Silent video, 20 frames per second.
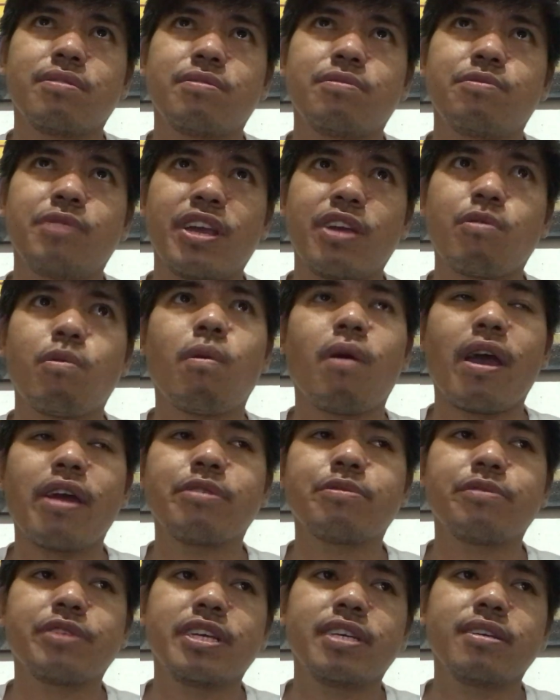
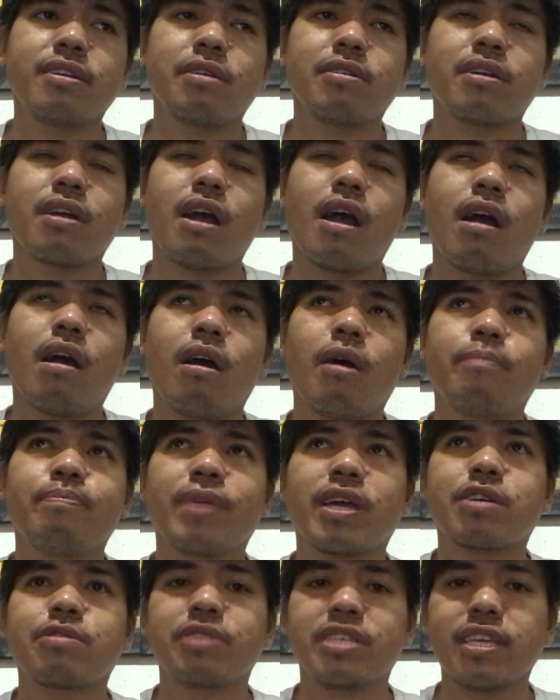requiring
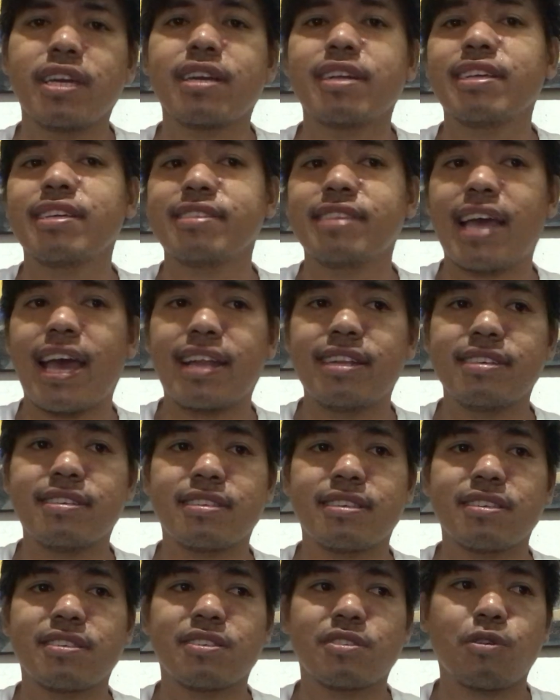a critical
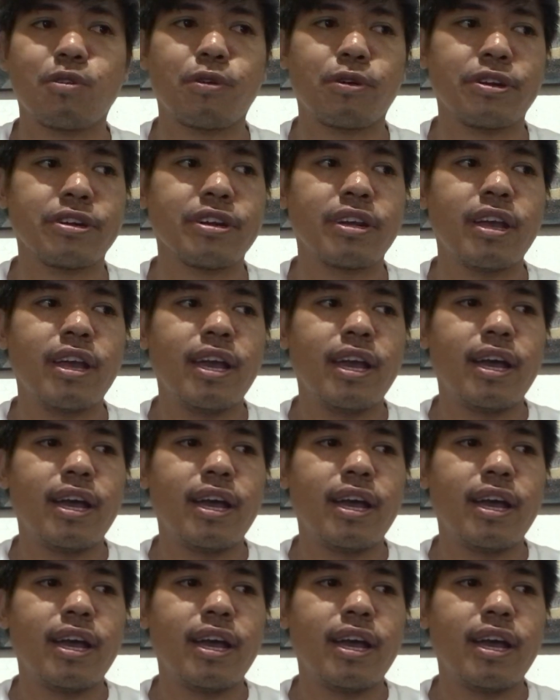analysis or